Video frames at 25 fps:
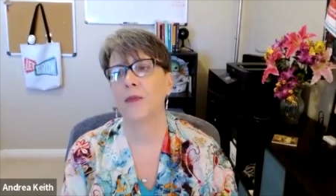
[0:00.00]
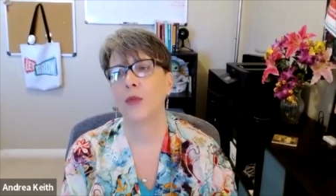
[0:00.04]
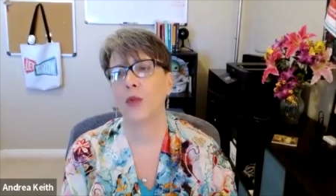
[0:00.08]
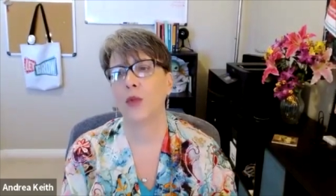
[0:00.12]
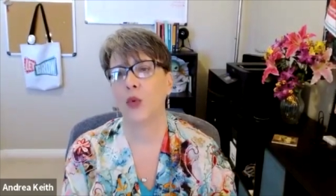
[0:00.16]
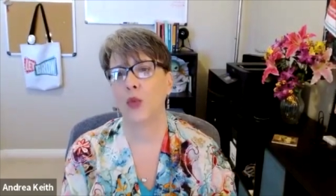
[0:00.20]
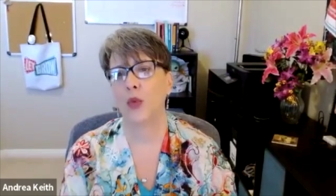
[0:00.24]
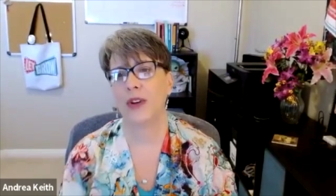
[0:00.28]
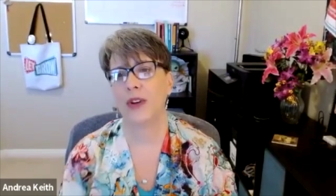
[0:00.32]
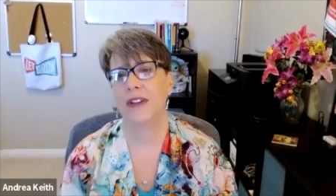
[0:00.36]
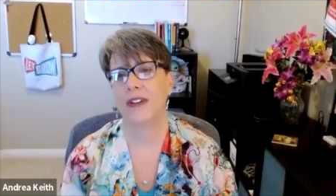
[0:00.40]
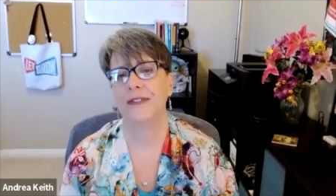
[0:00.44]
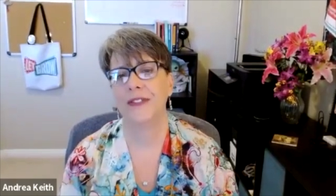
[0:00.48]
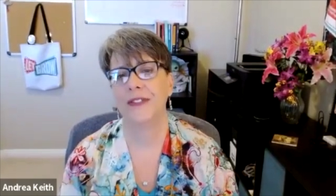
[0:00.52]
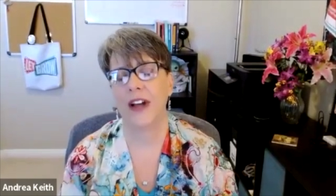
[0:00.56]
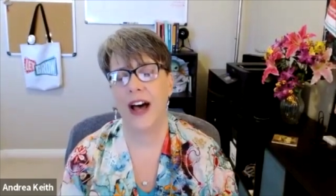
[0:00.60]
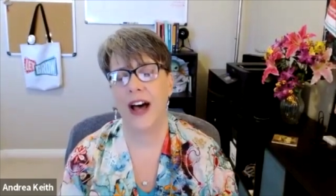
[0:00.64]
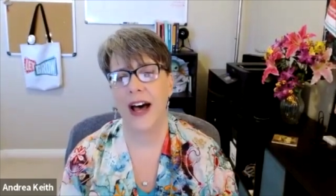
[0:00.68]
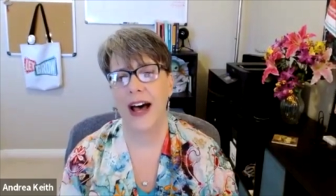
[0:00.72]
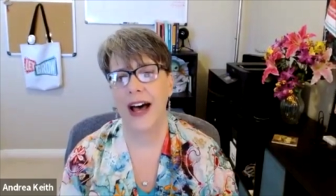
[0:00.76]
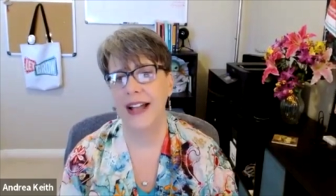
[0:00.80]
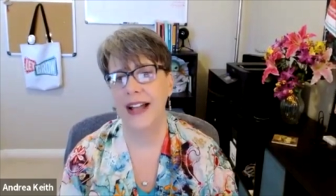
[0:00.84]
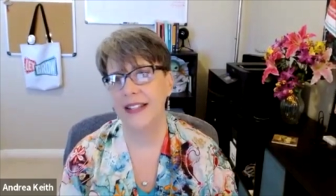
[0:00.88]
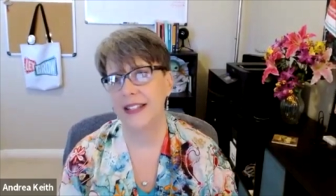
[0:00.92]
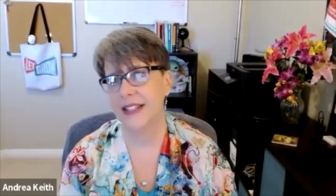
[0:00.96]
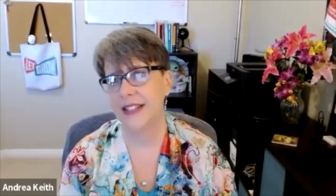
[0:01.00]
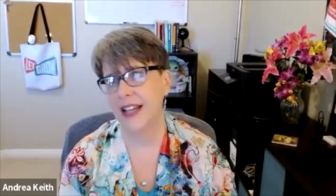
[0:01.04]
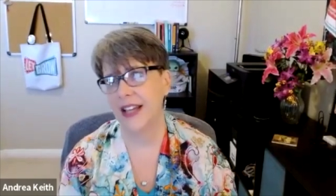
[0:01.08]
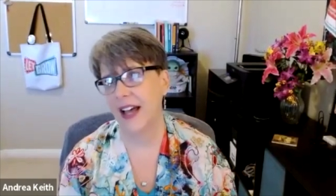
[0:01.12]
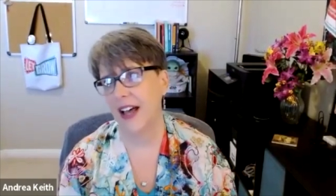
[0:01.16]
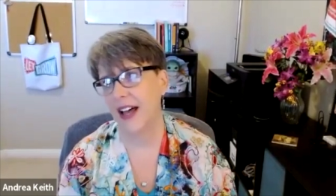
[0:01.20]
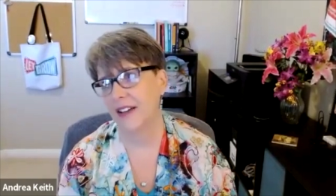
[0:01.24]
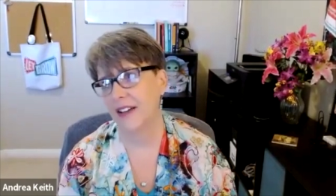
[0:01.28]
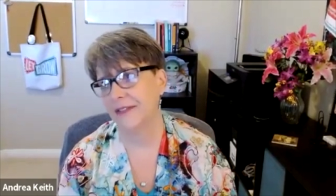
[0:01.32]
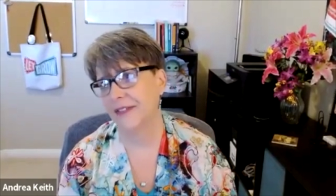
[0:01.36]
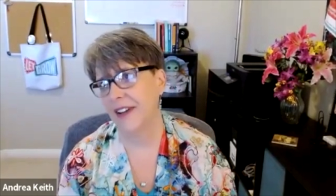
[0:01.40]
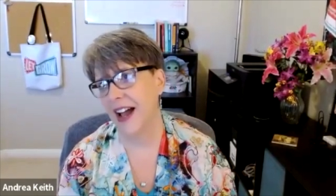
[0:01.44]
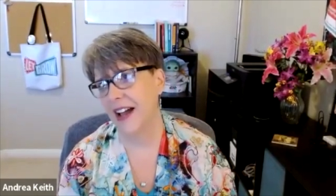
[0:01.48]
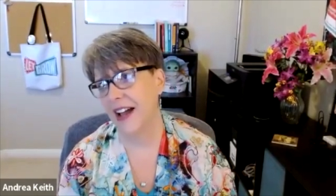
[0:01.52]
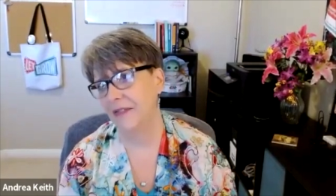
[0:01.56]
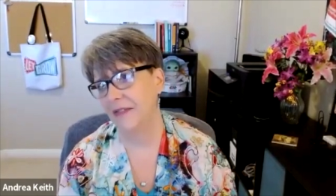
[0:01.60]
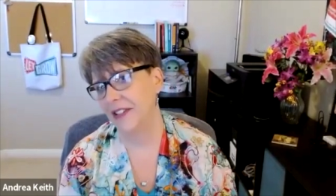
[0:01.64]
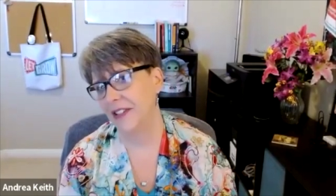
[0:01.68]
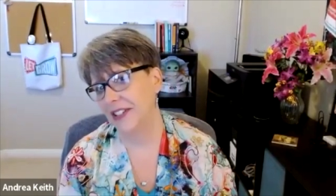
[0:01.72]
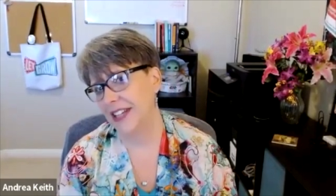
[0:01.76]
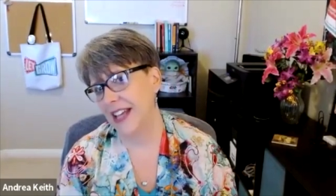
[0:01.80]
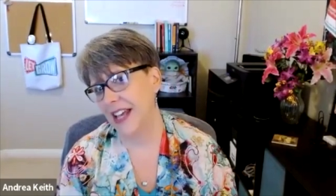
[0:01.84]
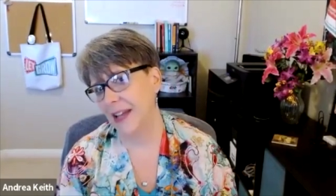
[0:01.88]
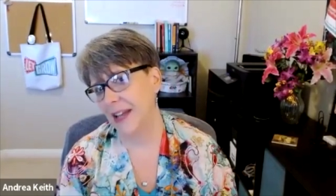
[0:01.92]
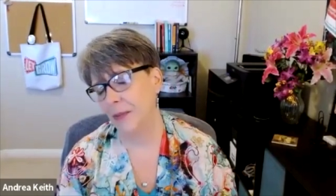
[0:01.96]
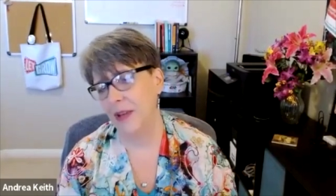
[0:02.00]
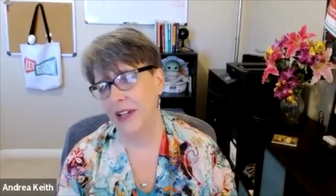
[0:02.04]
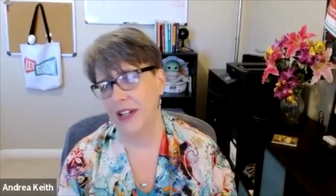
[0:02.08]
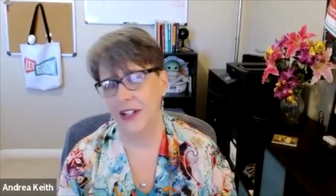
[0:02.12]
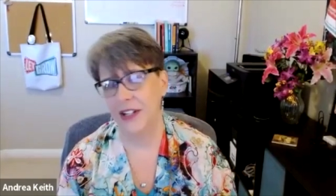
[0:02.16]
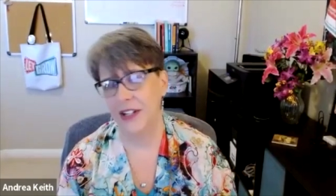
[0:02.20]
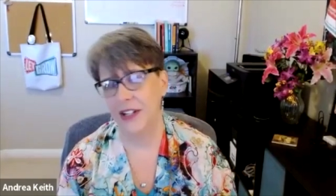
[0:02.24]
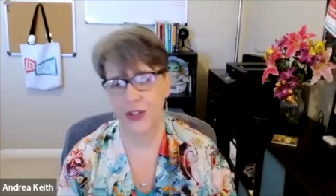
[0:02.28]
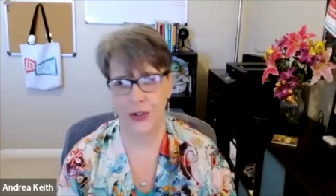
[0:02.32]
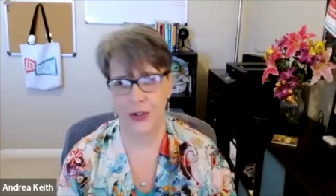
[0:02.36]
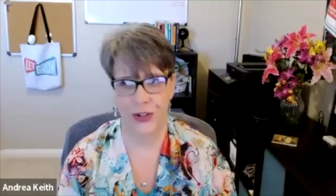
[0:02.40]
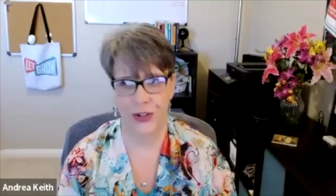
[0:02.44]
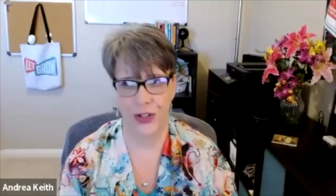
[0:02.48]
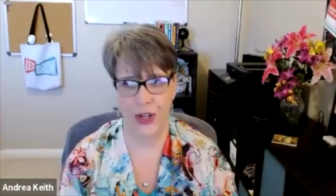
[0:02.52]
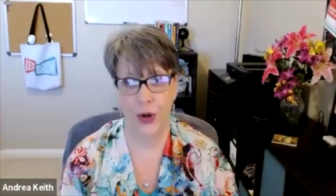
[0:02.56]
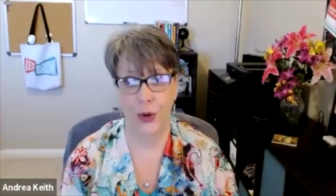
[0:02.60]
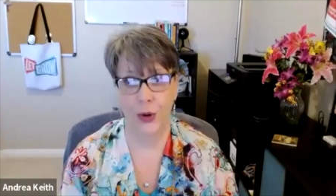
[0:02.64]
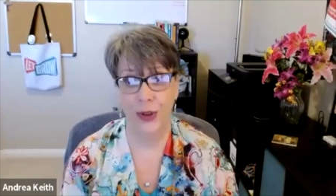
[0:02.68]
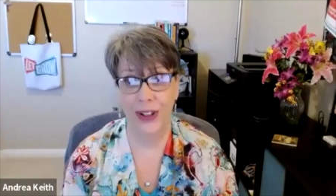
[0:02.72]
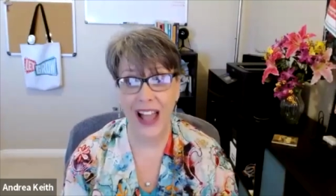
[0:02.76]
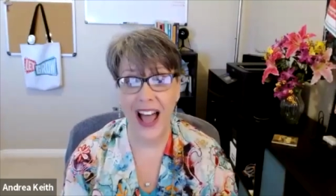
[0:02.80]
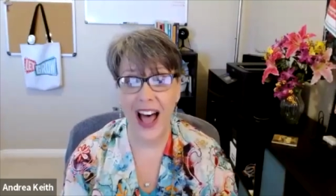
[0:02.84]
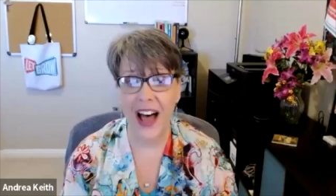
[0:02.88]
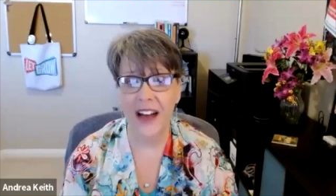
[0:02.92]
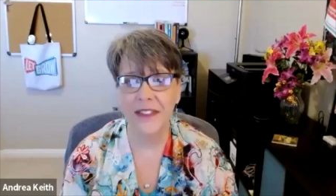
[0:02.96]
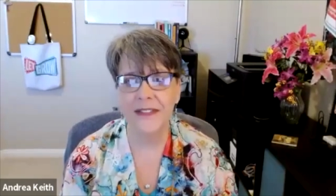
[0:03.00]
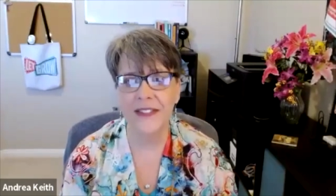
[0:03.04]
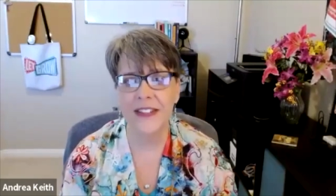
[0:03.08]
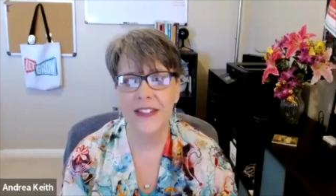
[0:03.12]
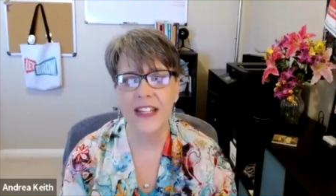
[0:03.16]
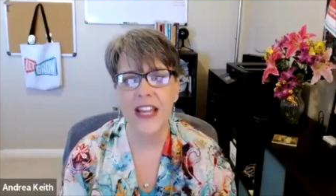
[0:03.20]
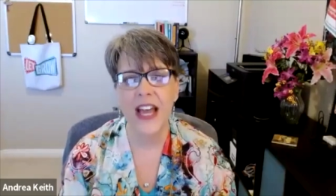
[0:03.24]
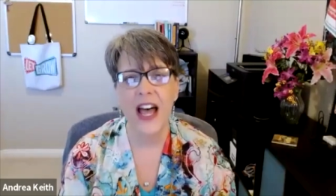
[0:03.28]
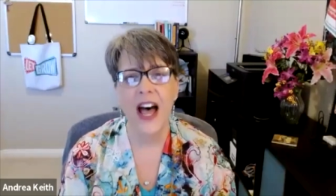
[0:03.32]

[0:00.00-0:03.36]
We've got 5 to 10 minutes or so left.